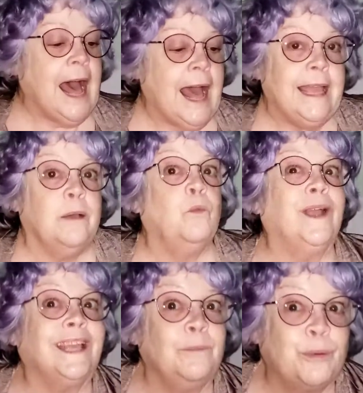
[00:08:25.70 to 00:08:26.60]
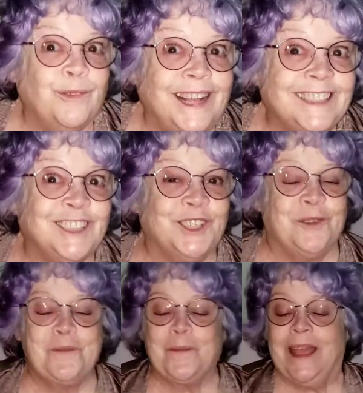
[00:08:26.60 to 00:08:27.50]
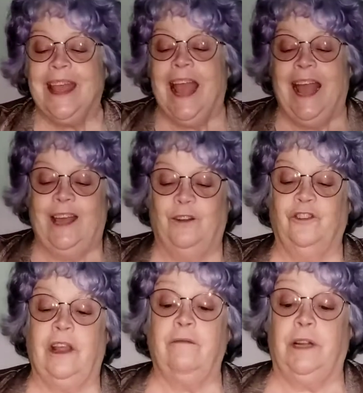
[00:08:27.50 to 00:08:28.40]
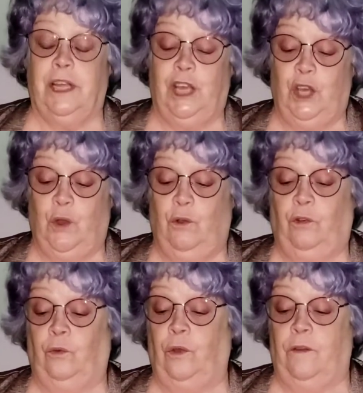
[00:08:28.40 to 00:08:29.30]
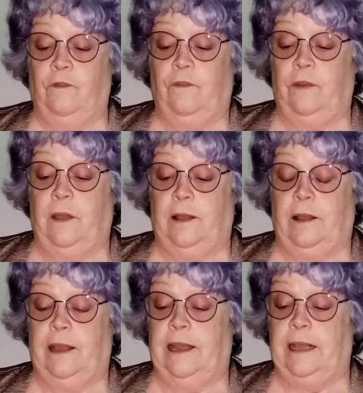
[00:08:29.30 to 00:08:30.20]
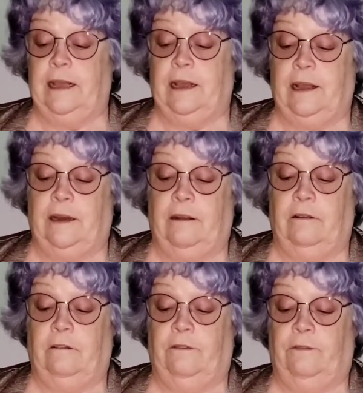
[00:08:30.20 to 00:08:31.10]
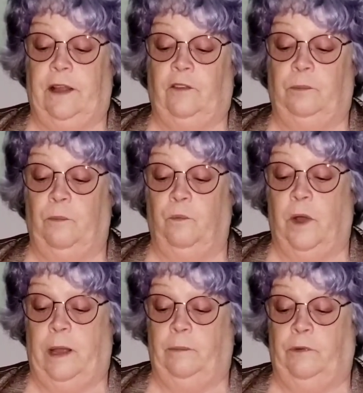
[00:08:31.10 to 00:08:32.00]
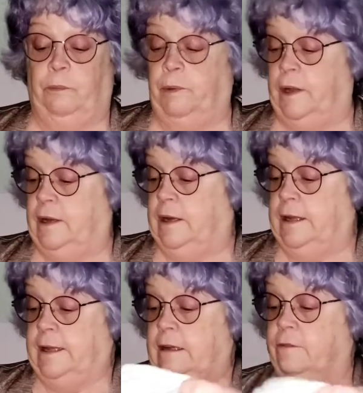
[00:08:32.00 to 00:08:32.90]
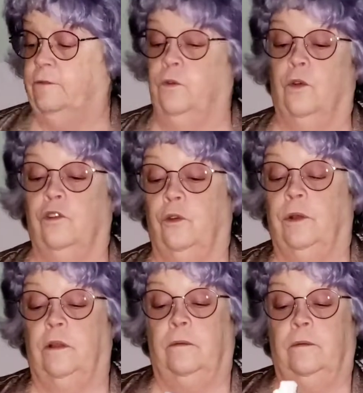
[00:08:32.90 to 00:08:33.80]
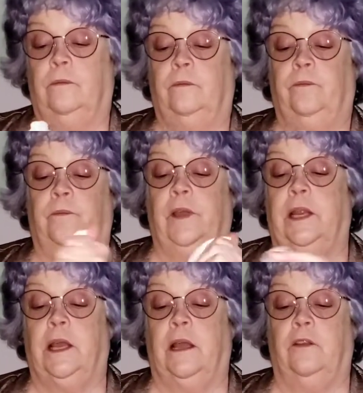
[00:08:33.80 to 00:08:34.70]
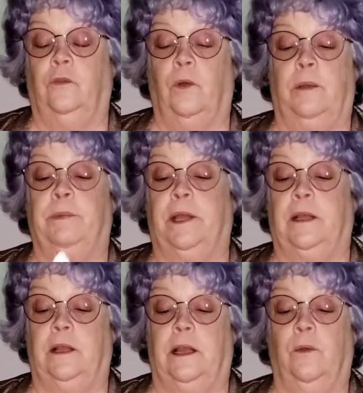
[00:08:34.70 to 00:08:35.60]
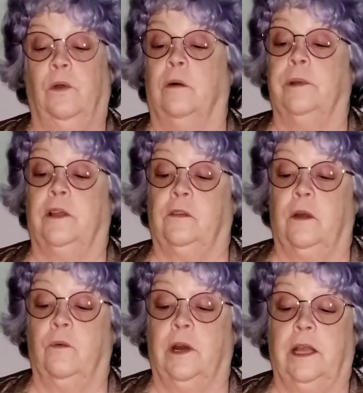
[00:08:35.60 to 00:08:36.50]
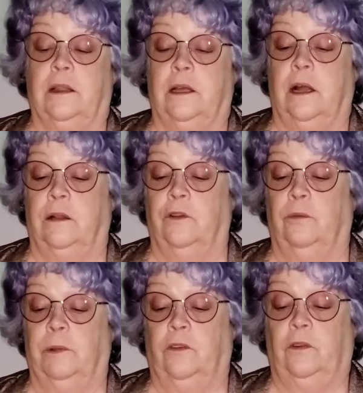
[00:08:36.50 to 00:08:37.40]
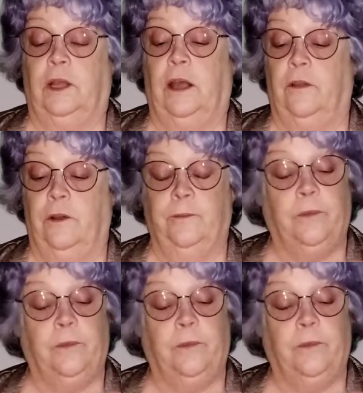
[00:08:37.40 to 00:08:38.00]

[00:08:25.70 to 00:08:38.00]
I am wicked professional. I don't generally use any kind of face wipes, but for doing any kind of swiping, I will, because I don't want to get the colors mixed together.